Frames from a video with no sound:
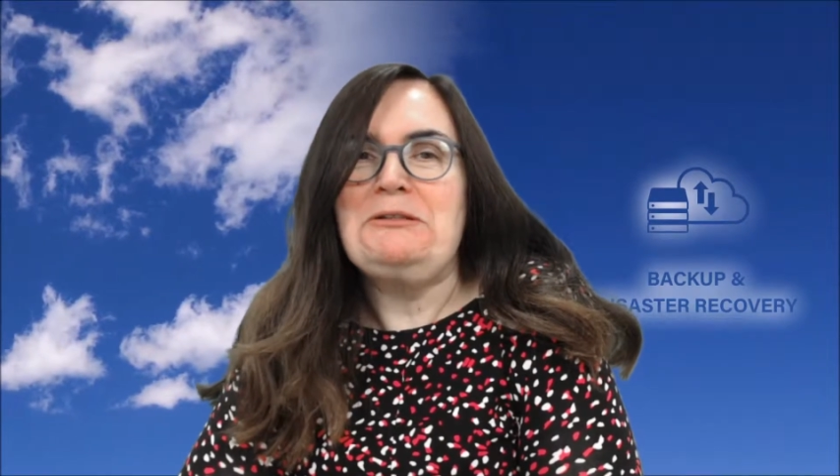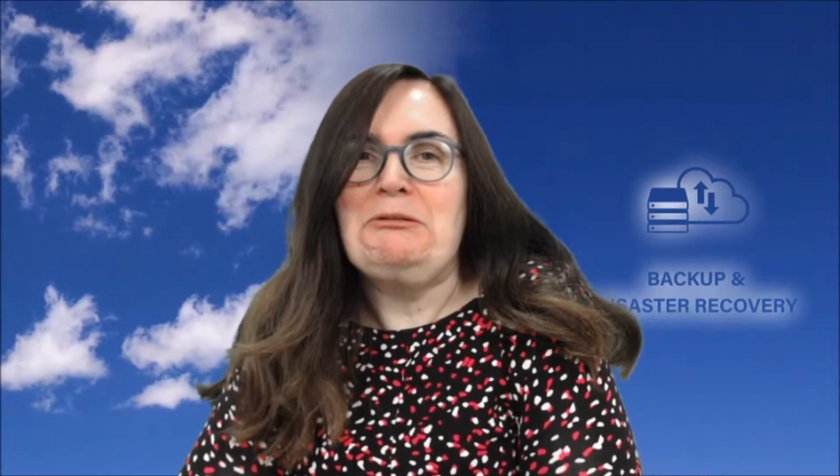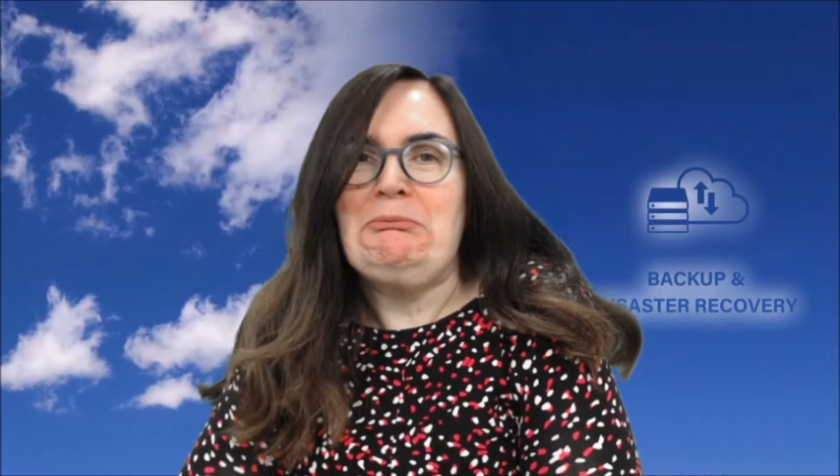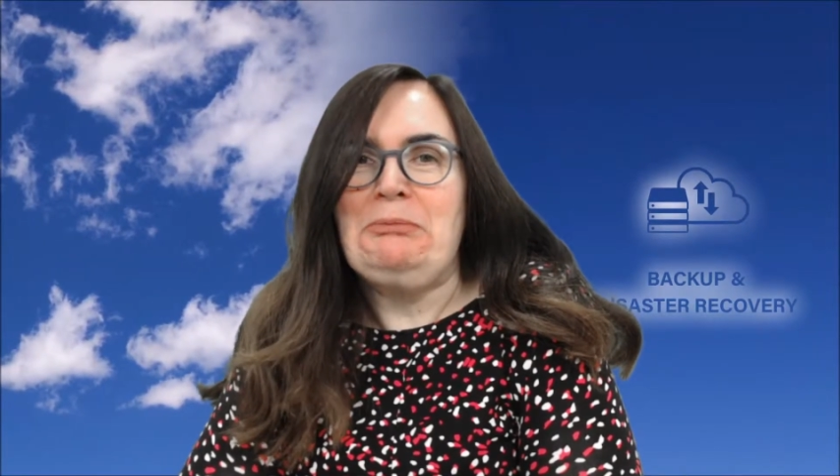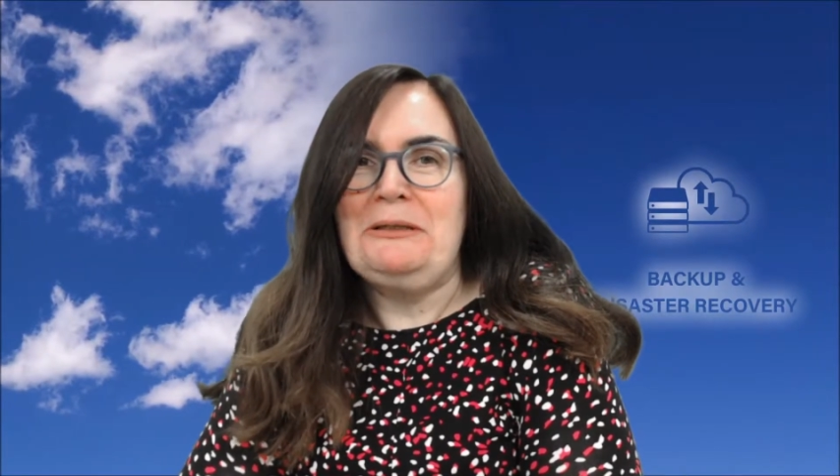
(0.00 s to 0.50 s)
so
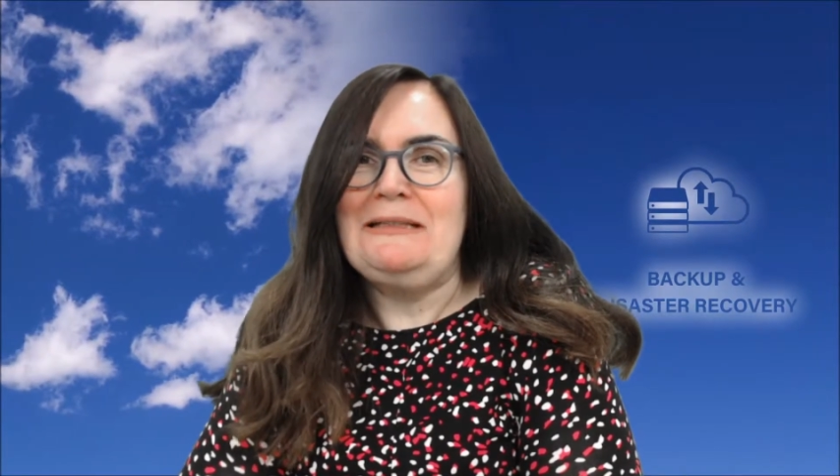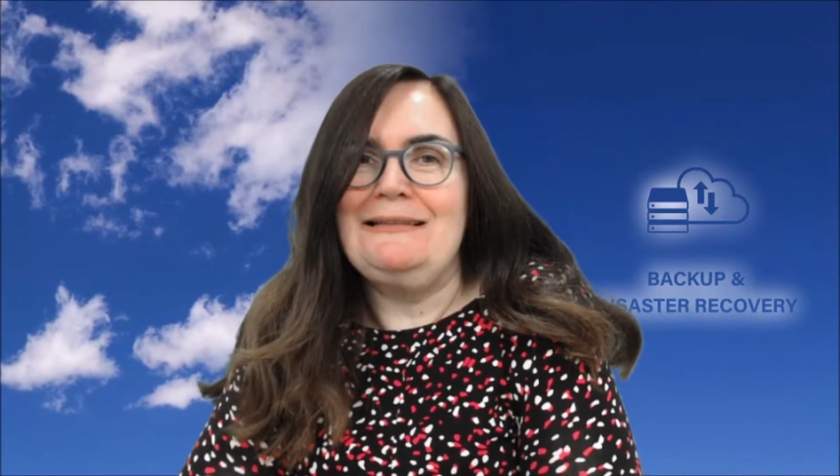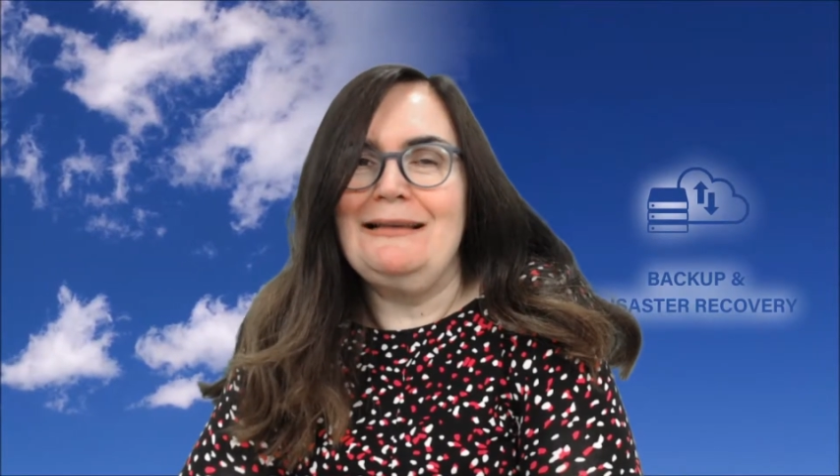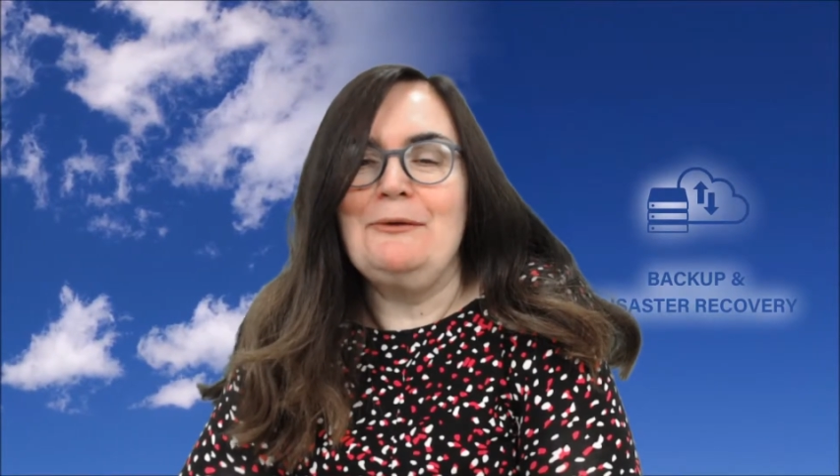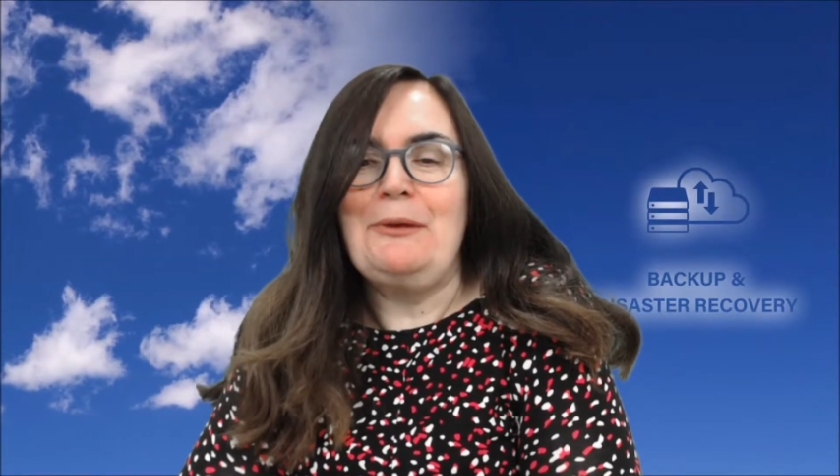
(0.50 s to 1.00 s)
please
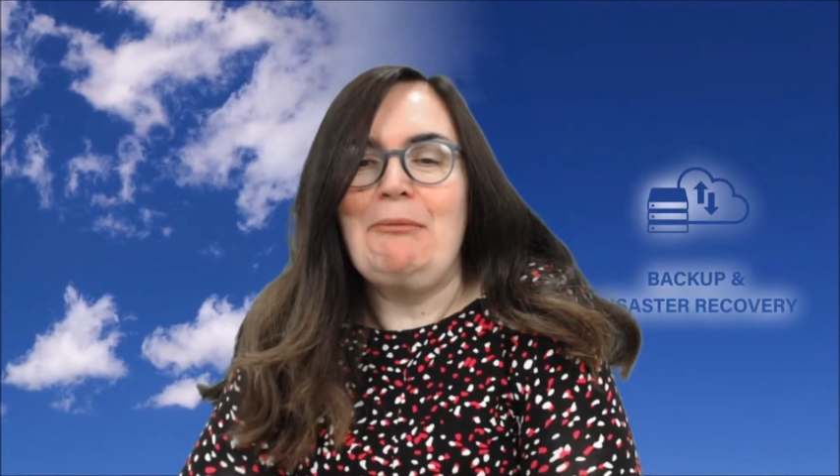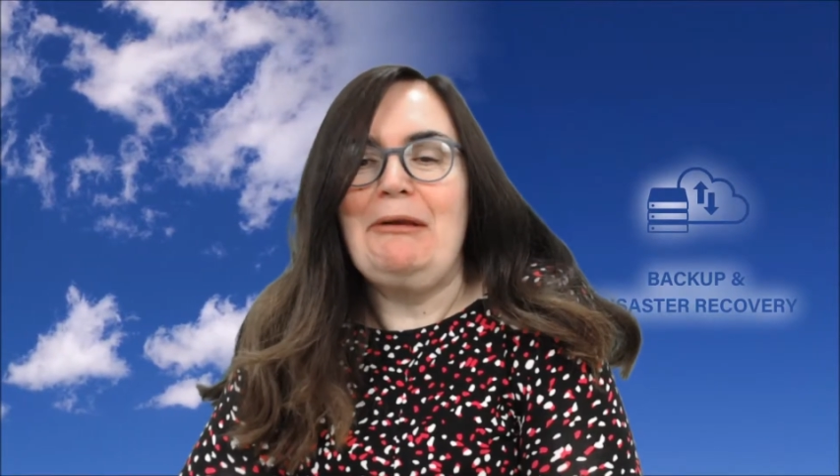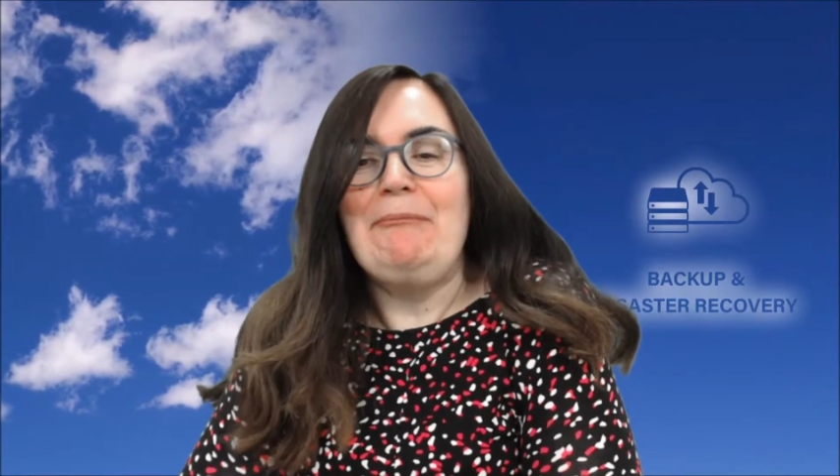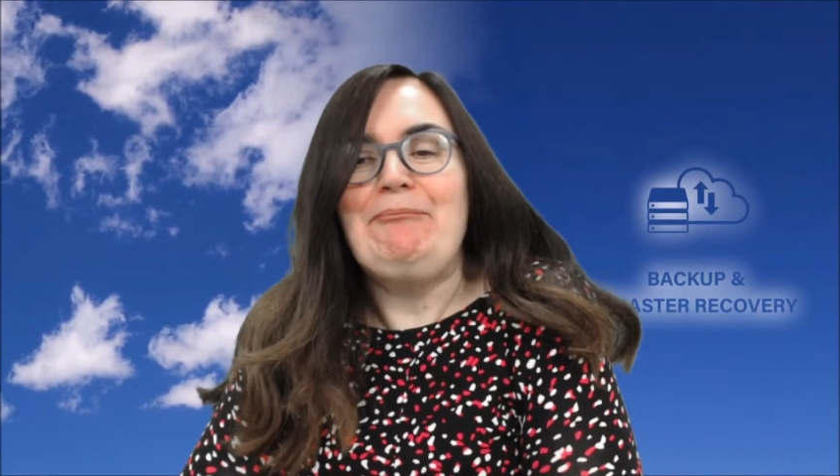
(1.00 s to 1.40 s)
stick with me.